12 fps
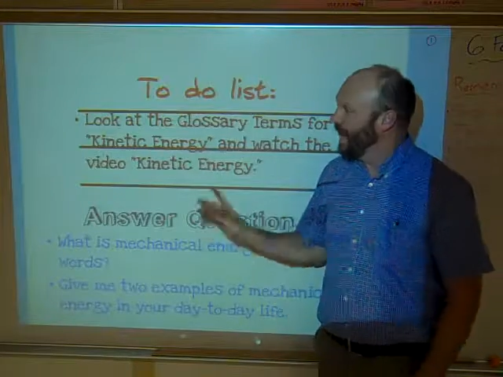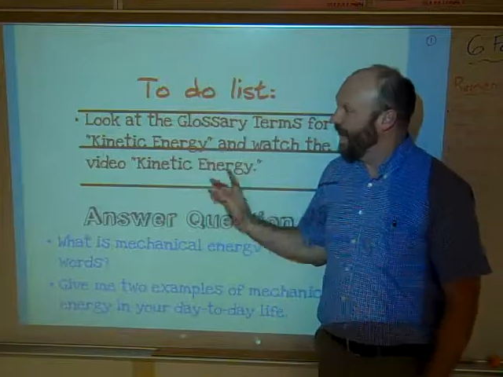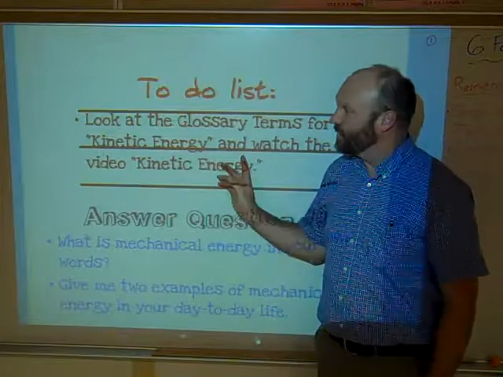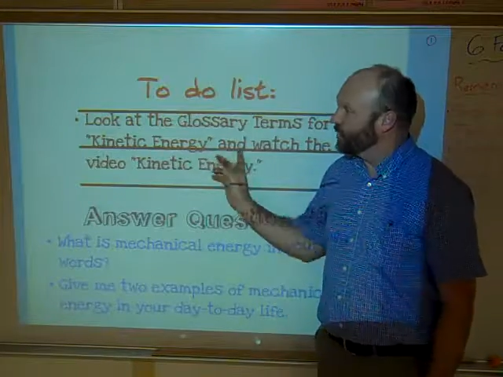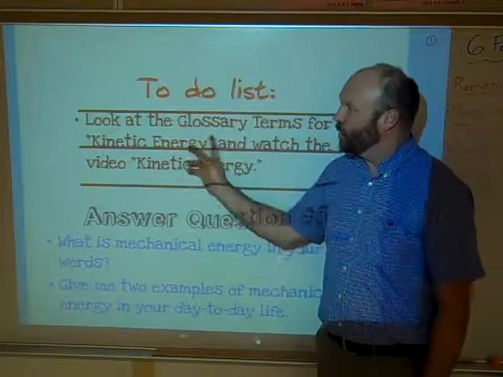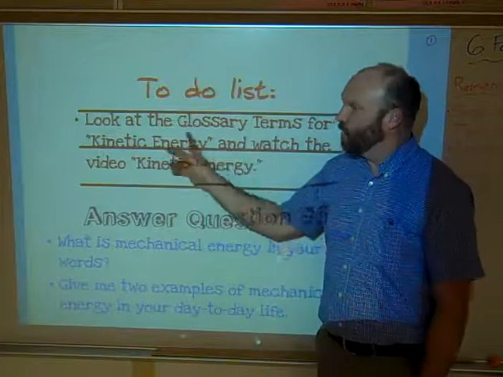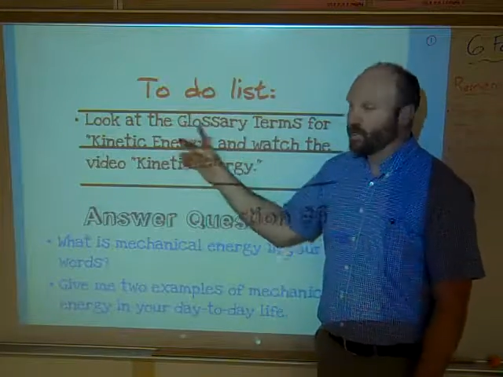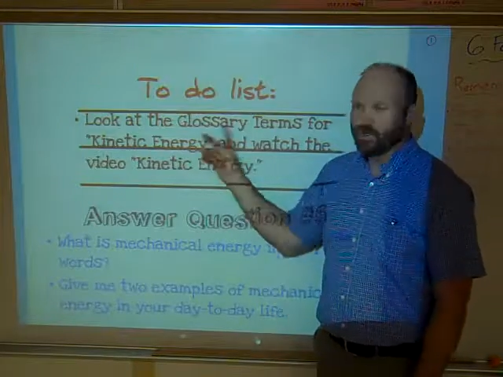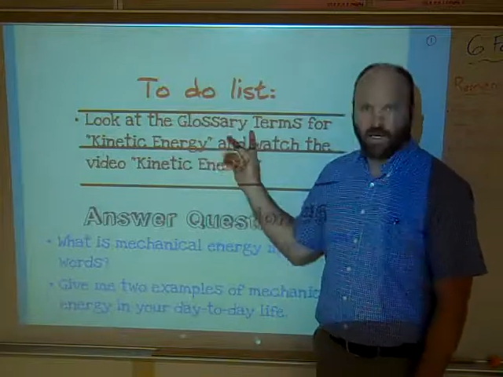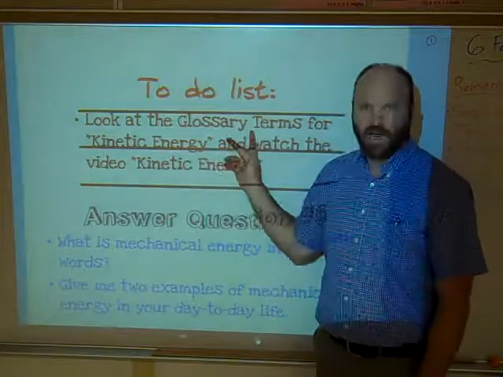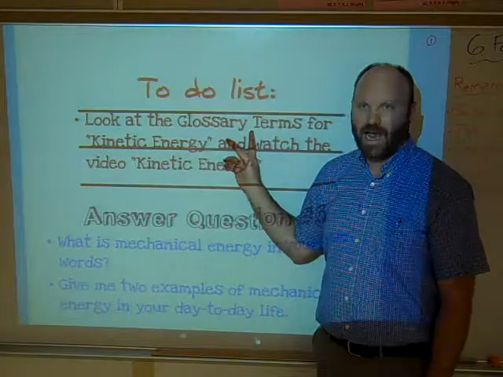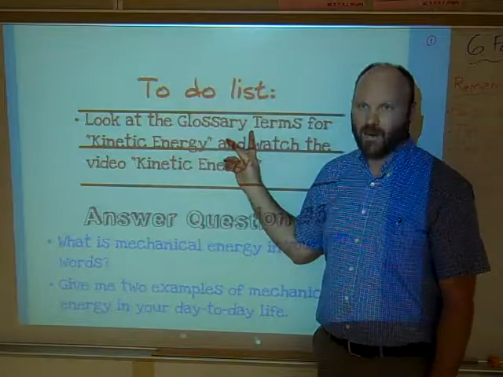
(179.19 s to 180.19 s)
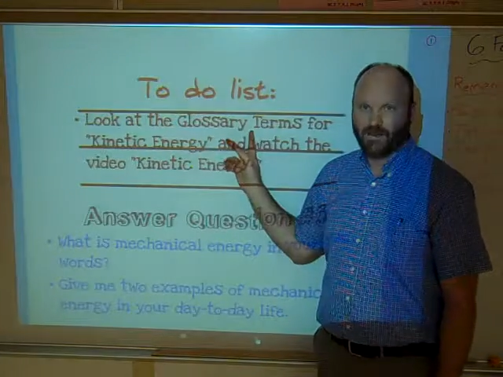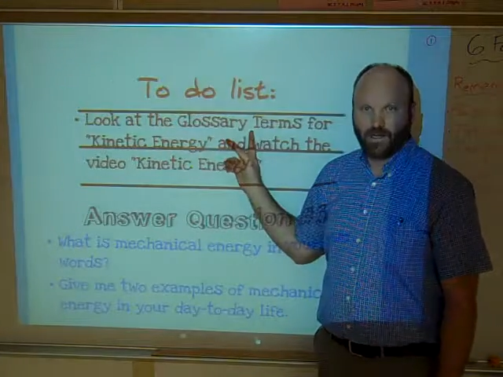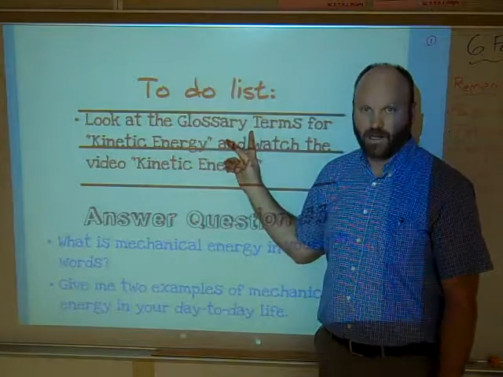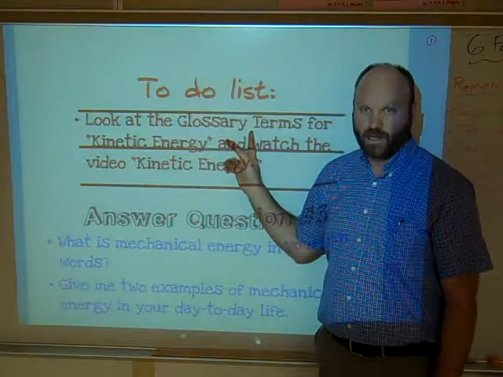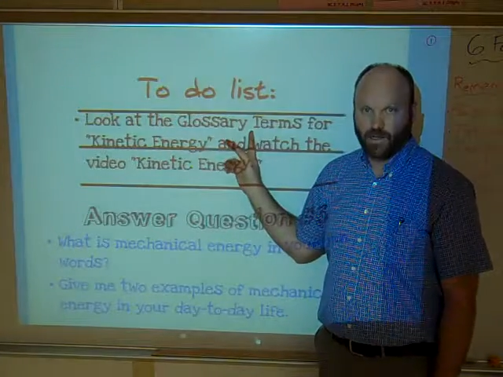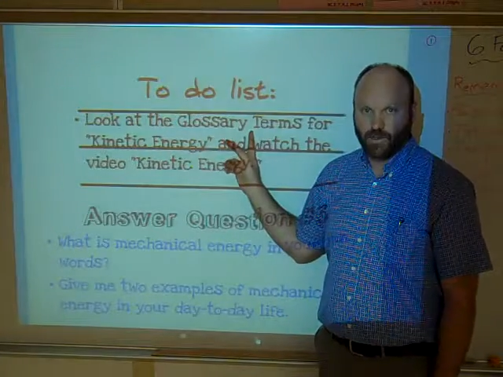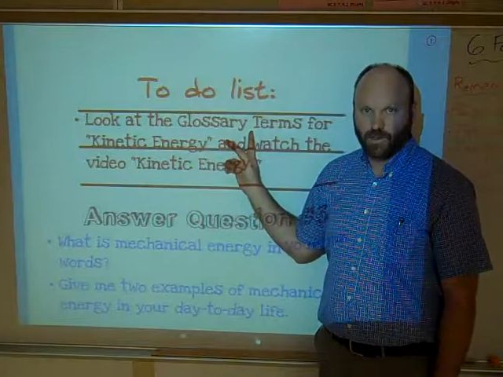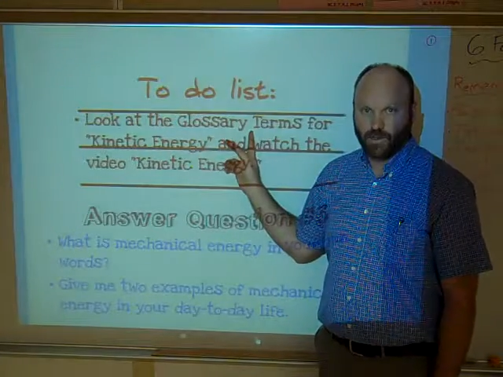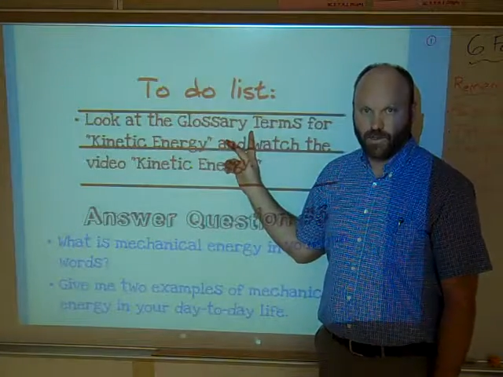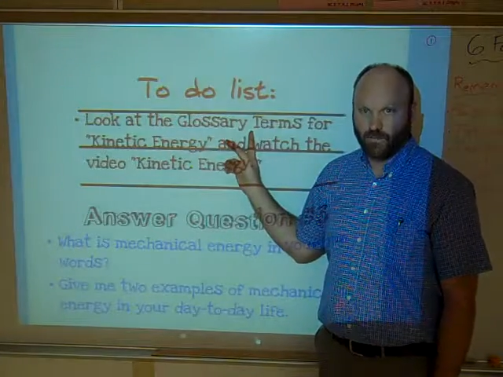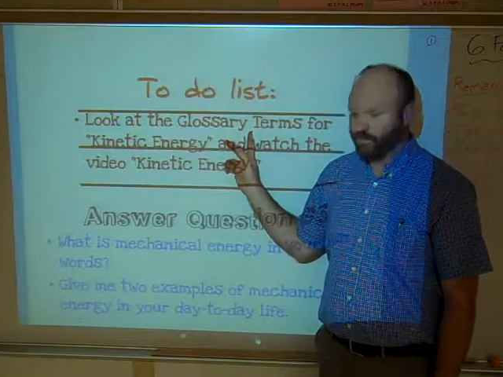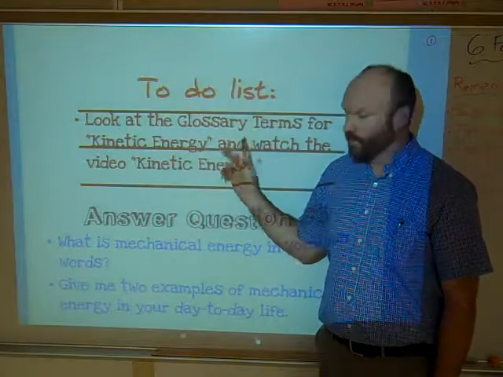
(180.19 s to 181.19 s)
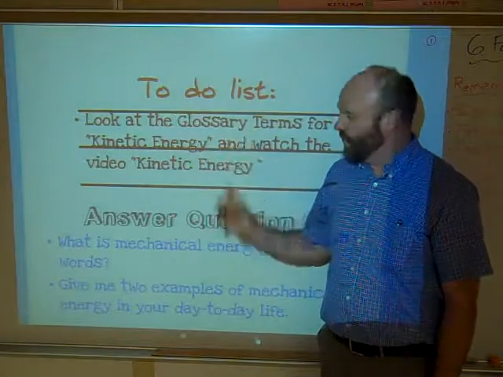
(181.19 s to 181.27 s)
I don't want you to copy the glossary term.